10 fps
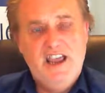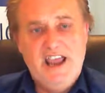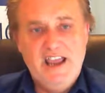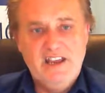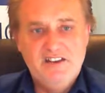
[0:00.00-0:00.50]

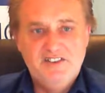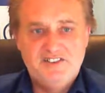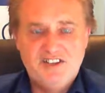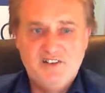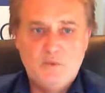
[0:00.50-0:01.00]
And
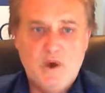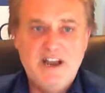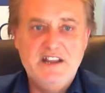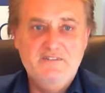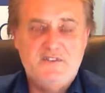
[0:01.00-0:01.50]
instead of
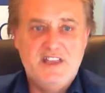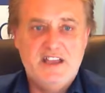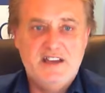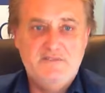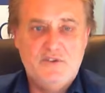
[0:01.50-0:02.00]
waiting for
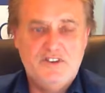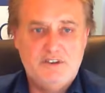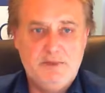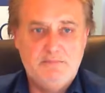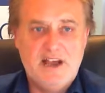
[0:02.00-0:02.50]
that invoice
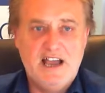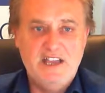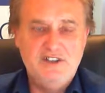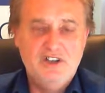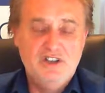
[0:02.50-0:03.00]
to be
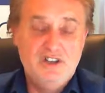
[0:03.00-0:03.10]
paid,